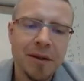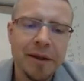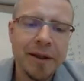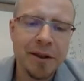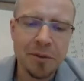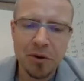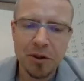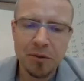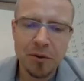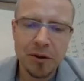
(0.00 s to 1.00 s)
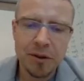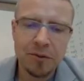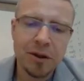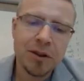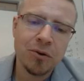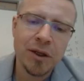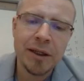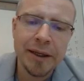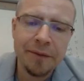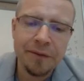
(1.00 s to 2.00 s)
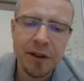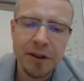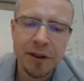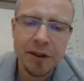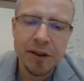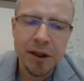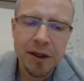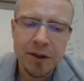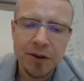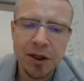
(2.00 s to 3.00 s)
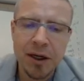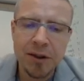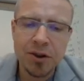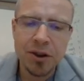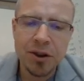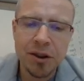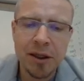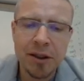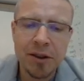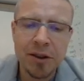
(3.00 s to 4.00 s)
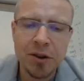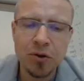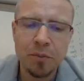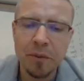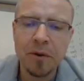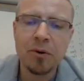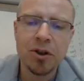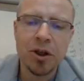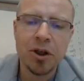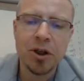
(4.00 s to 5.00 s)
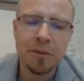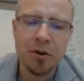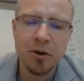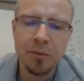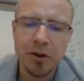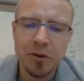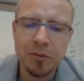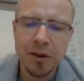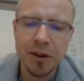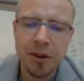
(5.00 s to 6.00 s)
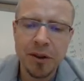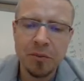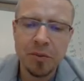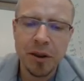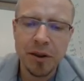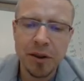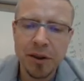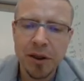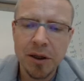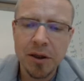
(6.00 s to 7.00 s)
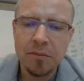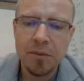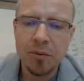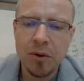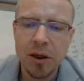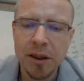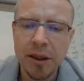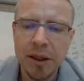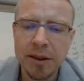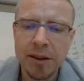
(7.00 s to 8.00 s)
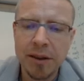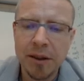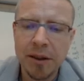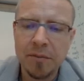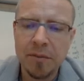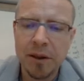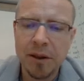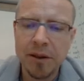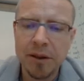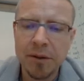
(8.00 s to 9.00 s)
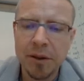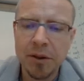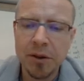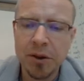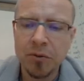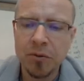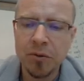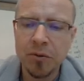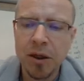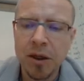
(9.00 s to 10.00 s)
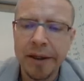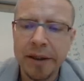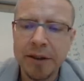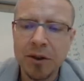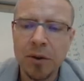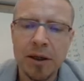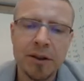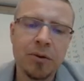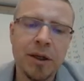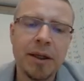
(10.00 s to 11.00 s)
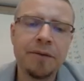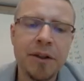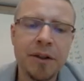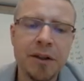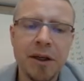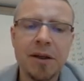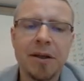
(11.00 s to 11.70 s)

linear polynomials, right? So then I fitted 392 quadratic polynomials. So b0 plus b1x plus b2x squared. So then I fitted